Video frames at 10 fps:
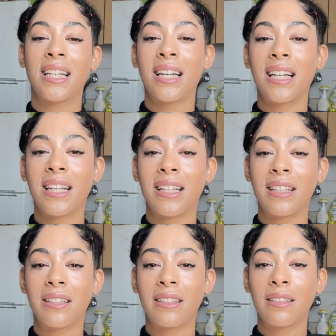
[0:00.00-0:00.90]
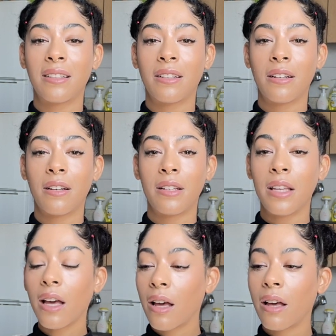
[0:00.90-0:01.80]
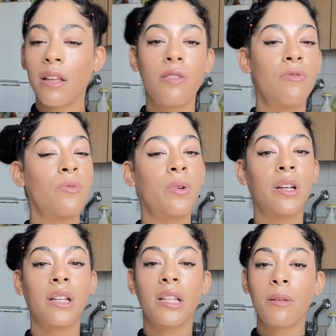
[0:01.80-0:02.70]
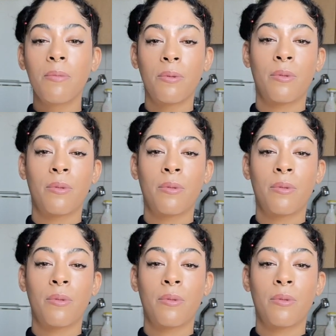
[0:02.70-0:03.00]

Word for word: And uh, yeah, if you want to keep